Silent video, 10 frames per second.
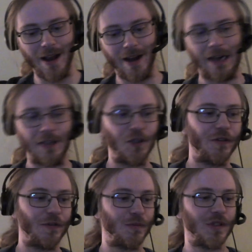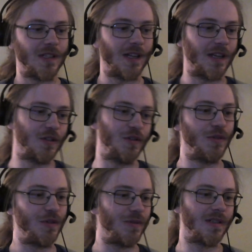and I don't know if I'm just like too
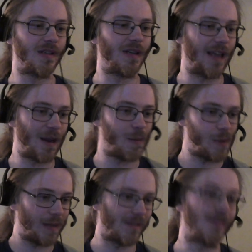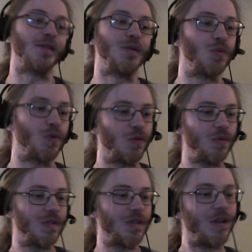used to like Apex's
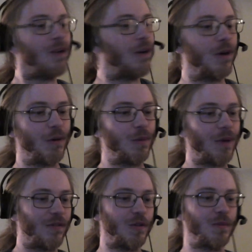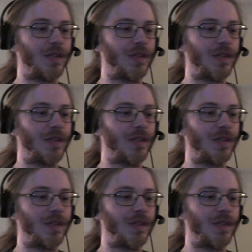controls or whatever.